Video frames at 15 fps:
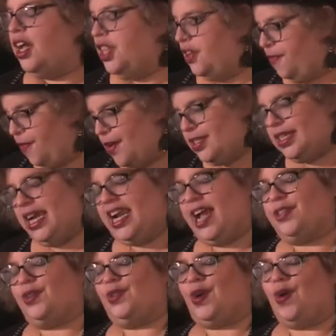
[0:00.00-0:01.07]
The first
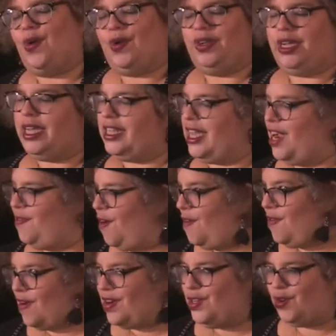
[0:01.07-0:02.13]
lighthouse was only there for a
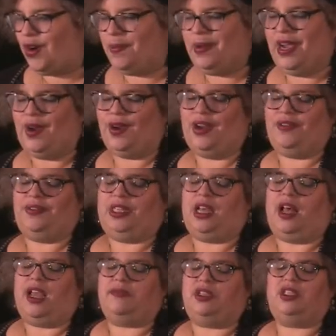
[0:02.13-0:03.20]
very short period of
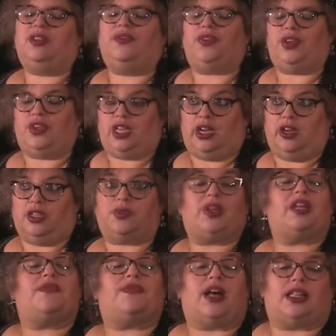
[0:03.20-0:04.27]
time, just a few years
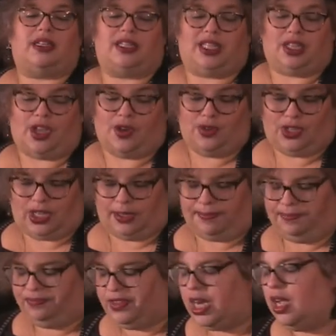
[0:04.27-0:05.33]
when it fell into the ocean.
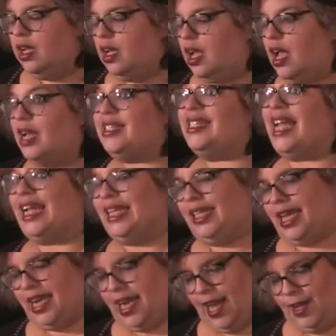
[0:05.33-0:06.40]
A second
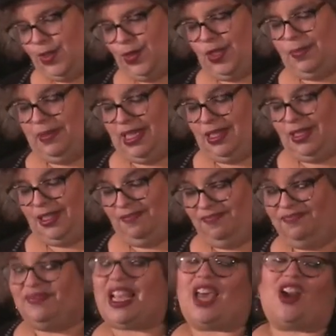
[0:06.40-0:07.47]
lighthouse was built.
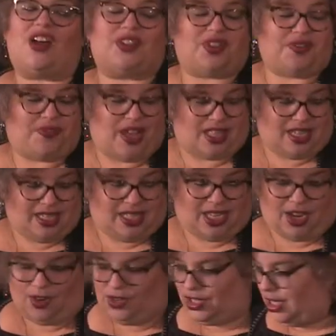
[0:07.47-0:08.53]
That also fell into
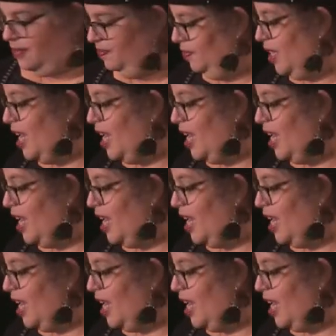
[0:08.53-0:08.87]
the ocean.